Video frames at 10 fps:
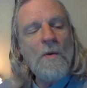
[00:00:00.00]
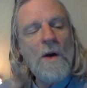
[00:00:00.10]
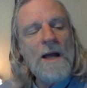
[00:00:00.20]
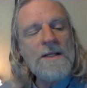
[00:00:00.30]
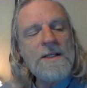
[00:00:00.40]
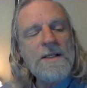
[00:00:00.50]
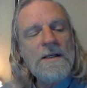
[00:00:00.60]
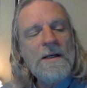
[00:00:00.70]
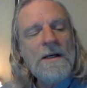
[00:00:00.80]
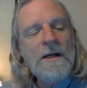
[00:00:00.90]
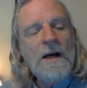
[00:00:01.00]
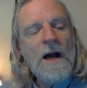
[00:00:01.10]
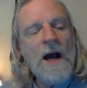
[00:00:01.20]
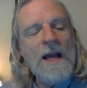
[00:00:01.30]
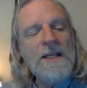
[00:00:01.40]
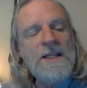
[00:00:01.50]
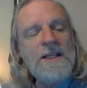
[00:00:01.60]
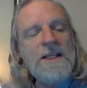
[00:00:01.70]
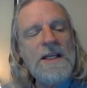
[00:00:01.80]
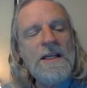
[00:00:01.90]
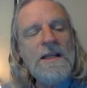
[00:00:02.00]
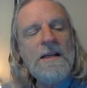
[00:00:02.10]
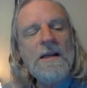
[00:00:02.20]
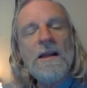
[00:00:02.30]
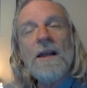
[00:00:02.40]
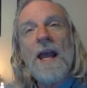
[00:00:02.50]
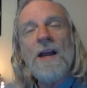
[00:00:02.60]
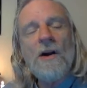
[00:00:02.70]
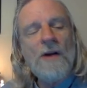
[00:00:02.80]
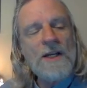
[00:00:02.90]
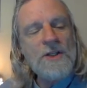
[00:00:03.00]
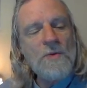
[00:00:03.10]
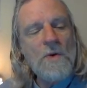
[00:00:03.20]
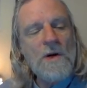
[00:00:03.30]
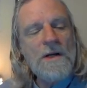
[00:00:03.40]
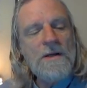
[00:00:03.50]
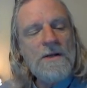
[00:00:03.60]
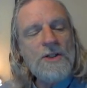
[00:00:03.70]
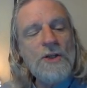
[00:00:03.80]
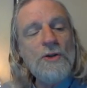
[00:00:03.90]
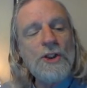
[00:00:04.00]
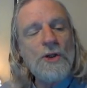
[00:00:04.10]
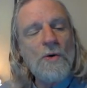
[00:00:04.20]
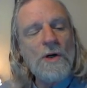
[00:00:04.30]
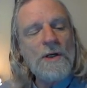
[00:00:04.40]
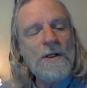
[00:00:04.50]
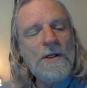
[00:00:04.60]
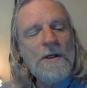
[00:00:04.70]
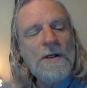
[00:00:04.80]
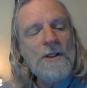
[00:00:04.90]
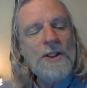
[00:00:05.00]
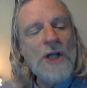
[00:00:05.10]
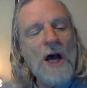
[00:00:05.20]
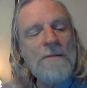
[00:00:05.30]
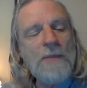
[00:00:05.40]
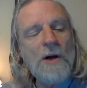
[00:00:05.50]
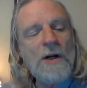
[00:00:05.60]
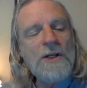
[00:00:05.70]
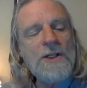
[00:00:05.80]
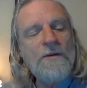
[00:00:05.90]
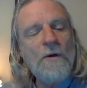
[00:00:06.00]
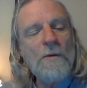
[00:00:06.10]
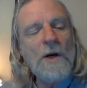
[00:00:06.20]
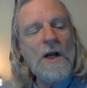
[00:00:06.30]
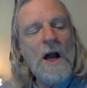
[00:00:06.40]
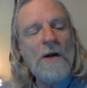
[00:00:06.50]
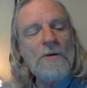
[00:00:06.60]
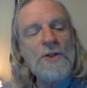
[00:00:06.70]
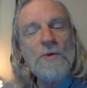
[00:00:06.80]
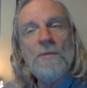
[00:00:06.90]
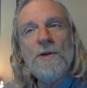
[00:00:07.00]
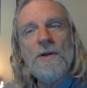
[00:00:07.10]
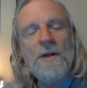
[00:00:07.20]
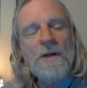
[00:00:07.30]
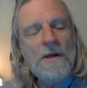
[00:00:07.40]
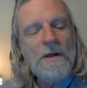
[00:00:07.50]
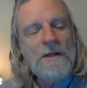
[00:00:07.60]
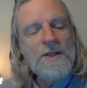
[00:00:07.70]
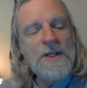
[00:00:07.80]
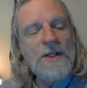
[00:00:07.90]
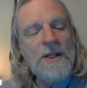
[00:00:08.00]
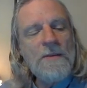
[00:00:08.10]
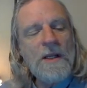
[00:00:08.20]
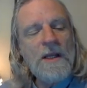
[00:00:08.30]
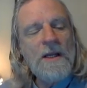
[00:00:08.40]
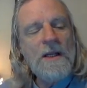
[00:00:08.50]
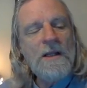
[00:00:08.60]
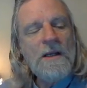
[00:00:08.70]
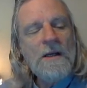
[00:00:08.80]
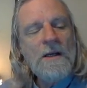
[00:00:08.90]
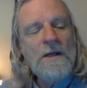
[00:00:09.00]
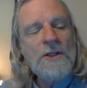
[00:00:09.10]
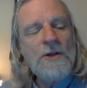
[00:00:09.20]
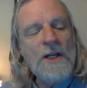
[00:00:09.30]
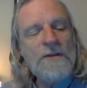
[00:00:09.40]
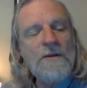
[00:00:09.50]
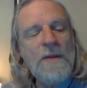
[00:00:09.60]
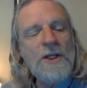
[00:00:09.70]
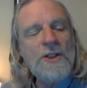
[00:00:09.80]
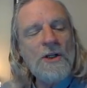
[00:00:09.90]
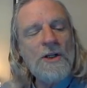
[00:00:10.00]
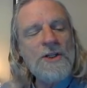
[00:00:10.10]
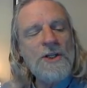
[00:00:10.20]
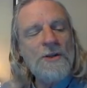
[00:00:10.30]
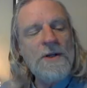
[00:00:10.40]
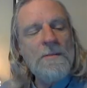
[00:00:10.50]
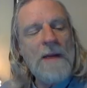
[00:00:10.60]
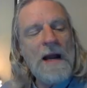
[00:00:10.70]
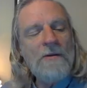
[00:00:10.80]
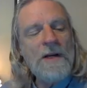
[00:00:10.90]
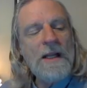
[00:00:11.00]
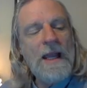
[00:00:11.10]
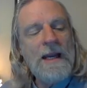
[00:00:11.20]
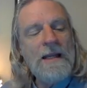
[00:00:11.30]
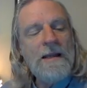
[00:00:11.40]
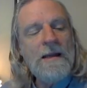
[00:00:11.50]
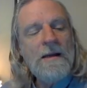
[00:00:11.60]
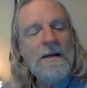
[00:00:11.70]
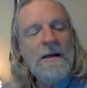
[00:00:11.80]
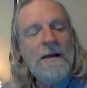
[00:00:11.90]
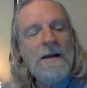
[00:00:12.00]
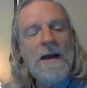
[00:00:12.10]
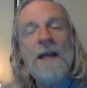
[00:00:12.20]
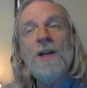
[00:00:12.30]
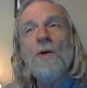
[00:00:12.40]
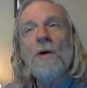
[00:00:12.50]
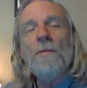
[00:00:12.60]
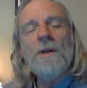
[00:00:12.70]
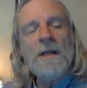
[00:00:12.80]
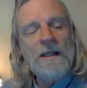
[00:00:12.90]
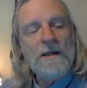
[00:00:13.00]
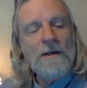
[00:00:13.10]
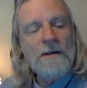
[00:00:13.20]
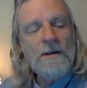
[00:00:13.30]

West, Ice-T, KRS-One, Too Short, John Perkins, former Congresswoman Cynthia McKinney, transformational consultant Byron Katie, and Norman Lear.